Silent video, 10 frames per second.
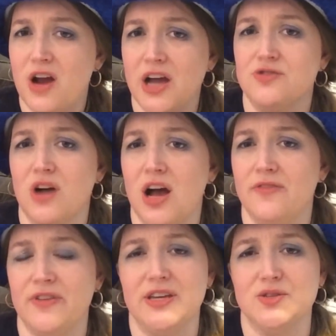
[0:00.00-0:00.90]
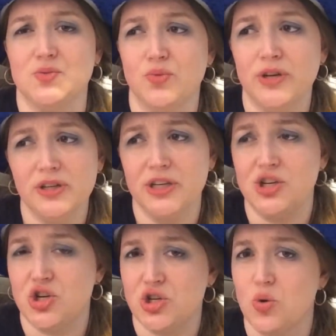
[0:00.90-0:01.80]
on iDrive is
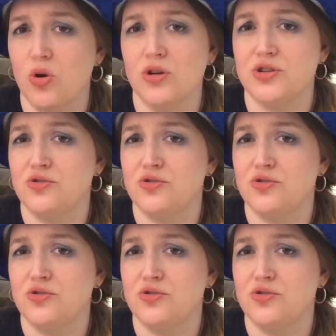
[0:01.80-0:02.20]
really short